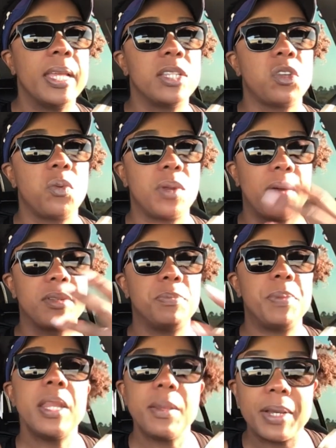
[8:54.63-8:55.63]
And so when I was
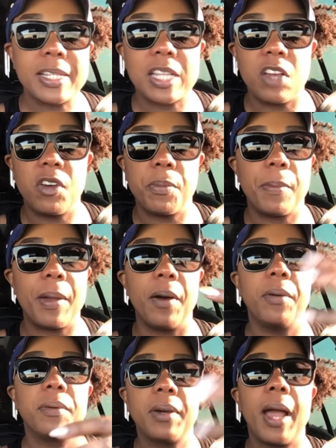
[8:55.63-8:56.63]
beating myself up
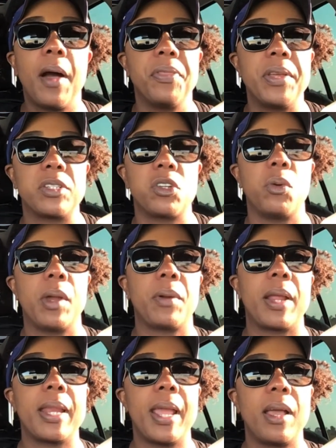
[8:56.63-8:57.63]
about how things are going
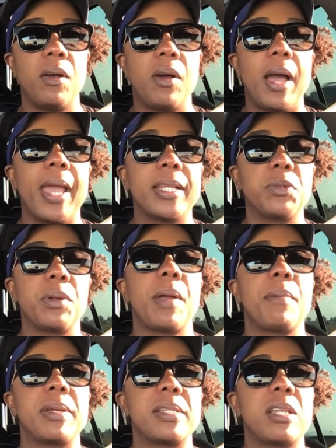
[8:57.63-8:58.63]
right now, I had to
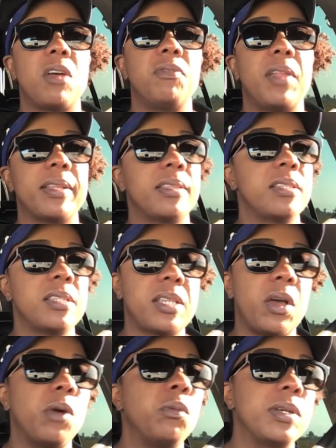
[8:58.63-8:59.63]
remind myself like this is
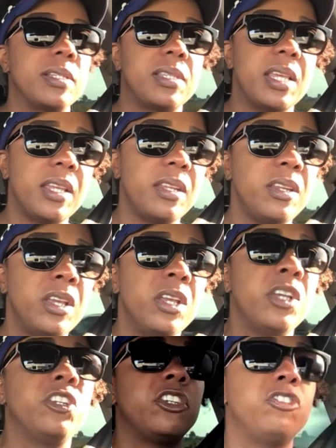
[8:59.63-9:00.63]
how it was
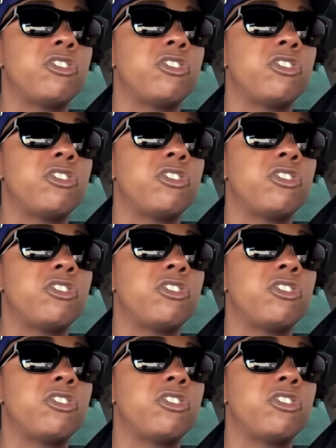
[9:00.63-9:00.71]
then. You